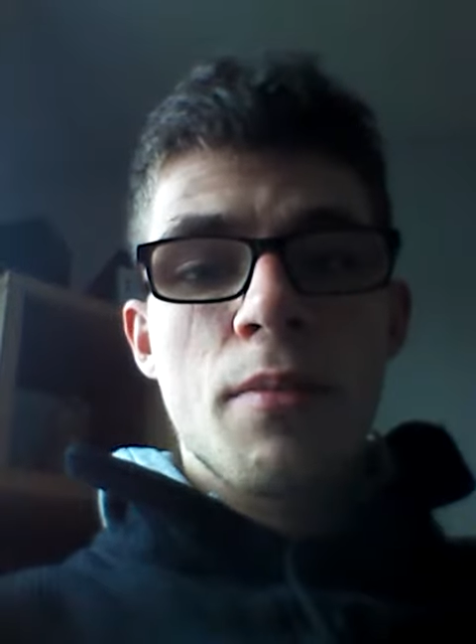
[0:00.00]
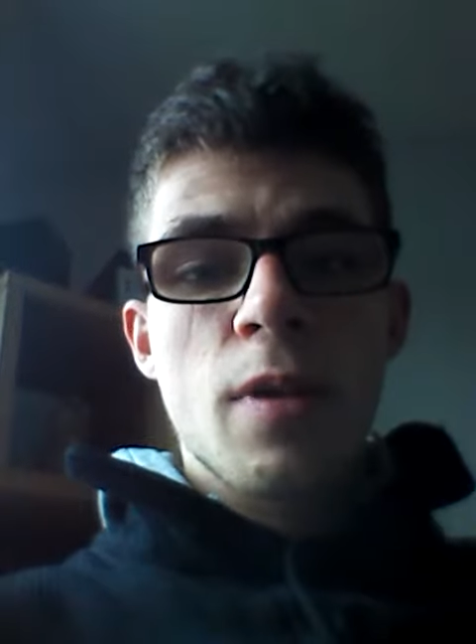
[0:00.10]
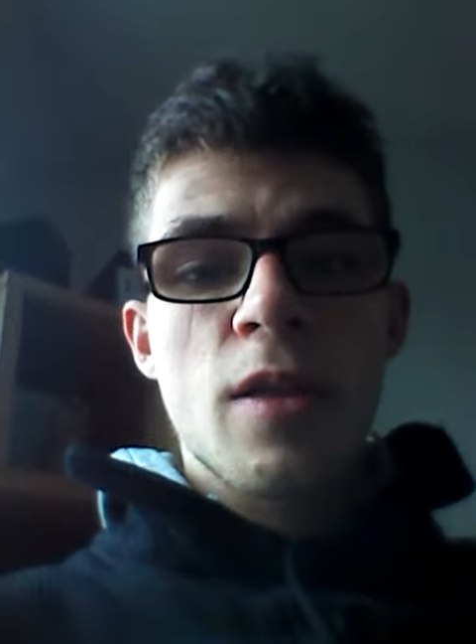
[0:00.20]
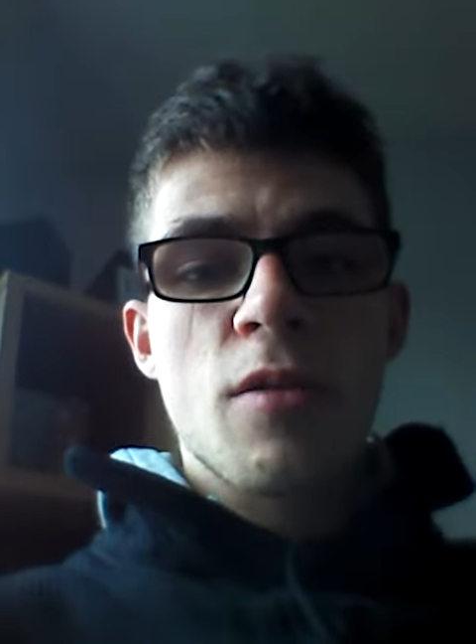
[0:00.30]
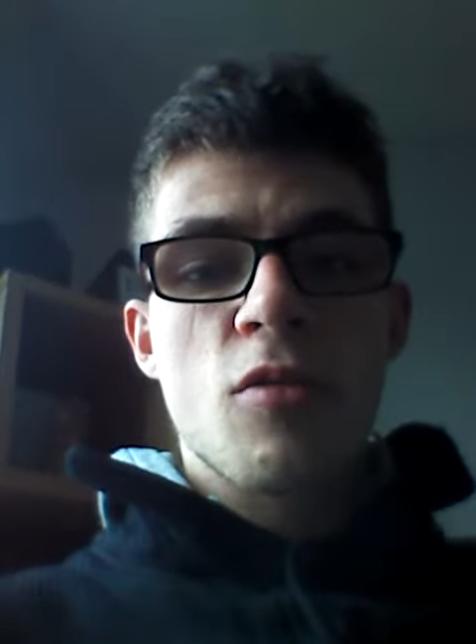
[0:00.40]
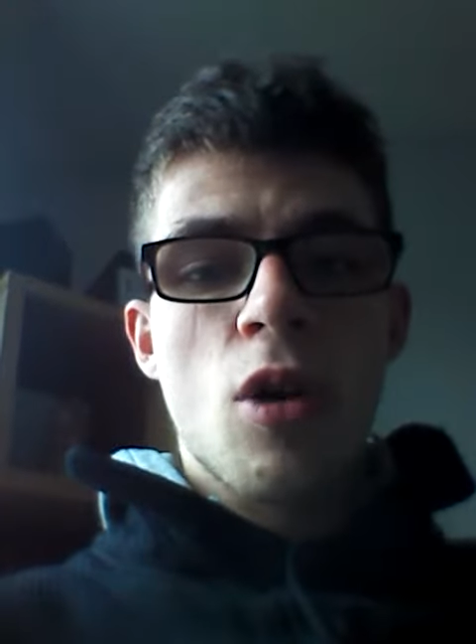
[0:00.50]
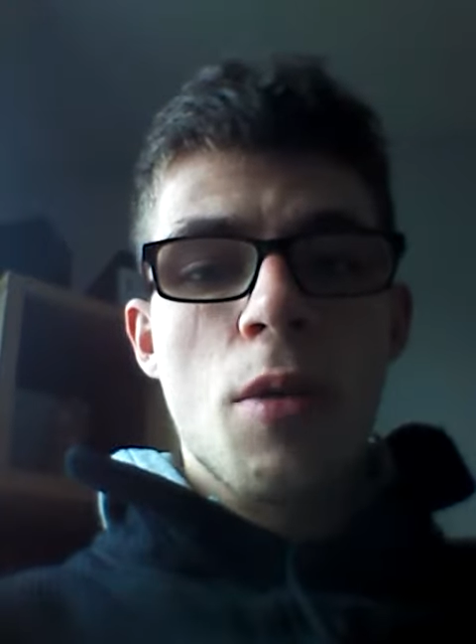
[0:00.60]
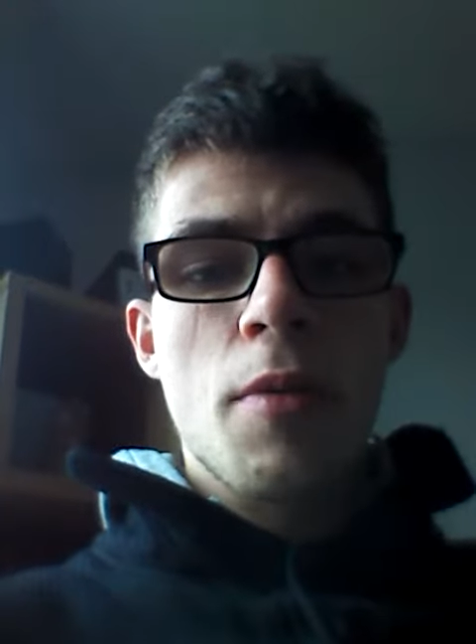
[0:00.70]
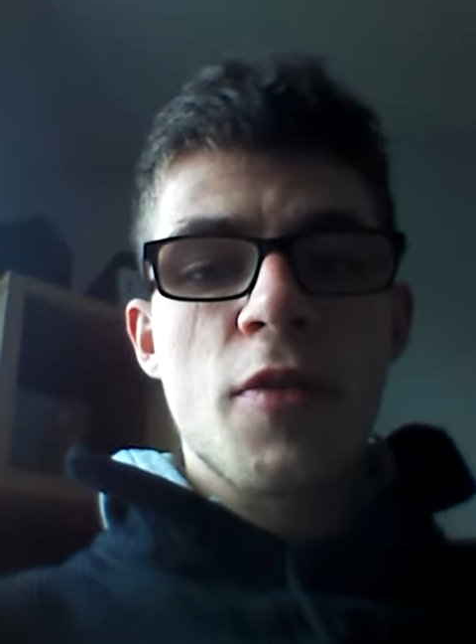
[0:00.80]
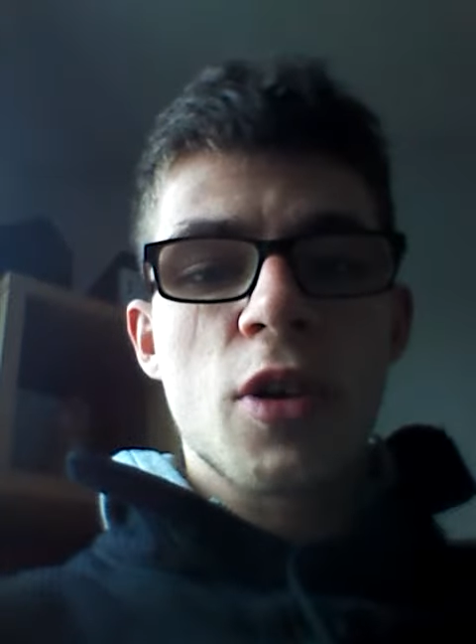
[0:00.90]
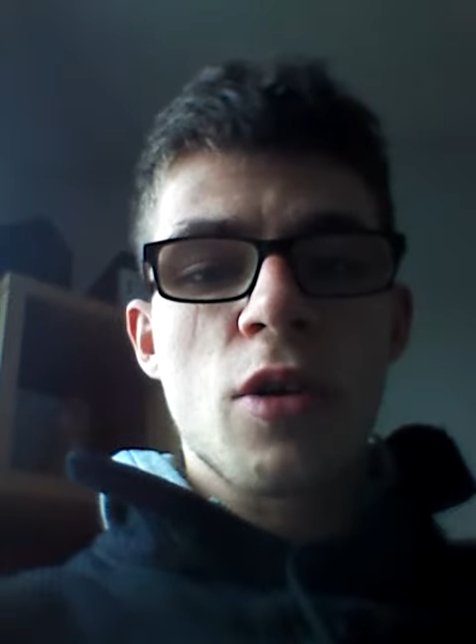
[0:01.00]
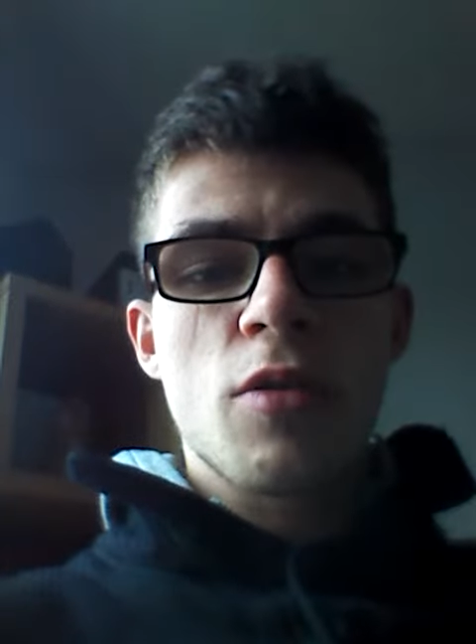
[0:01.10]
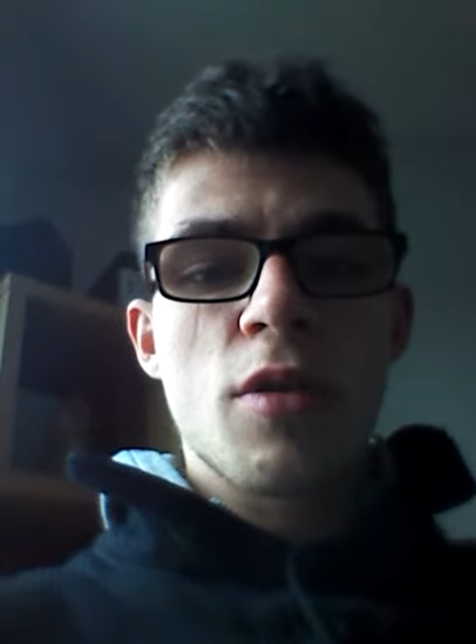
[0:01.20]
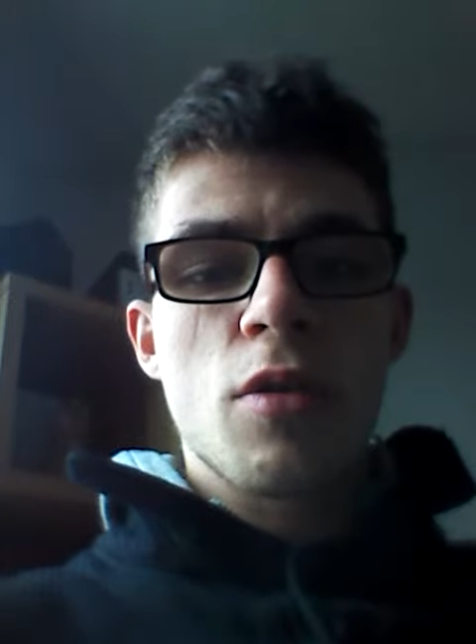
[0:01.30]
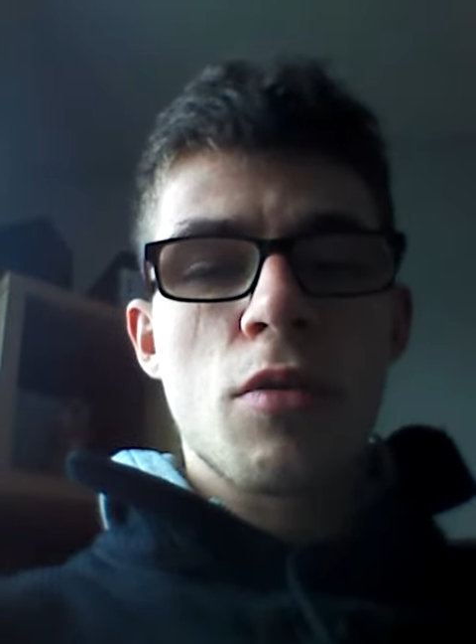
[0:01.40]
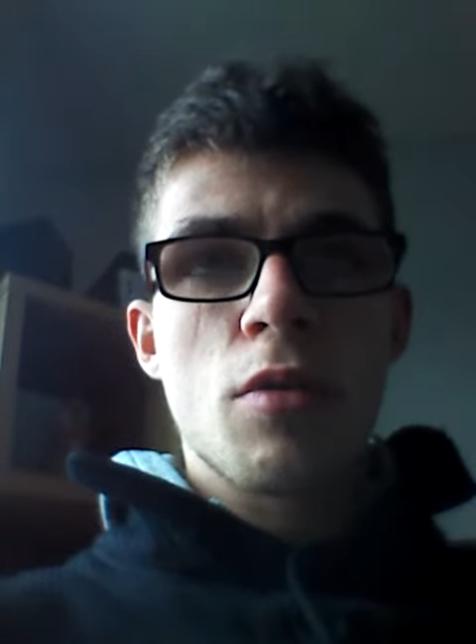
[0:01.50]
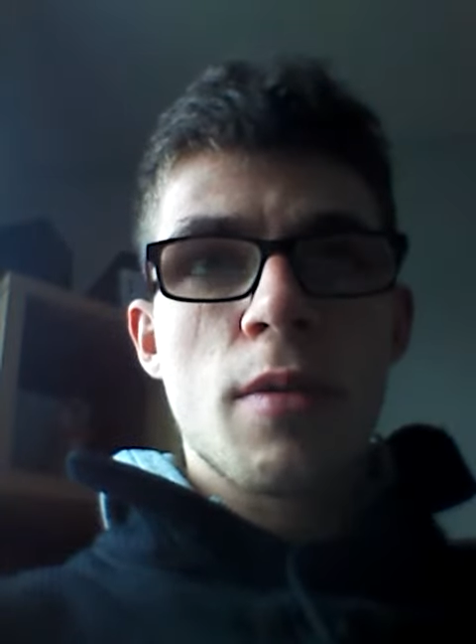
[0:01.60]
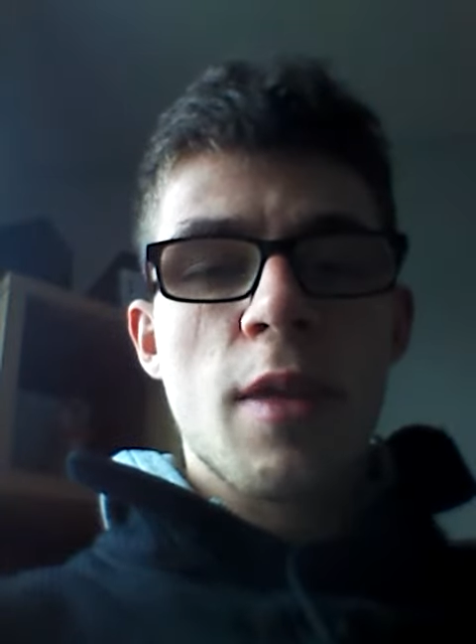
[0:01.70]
Please subscribe if you're new to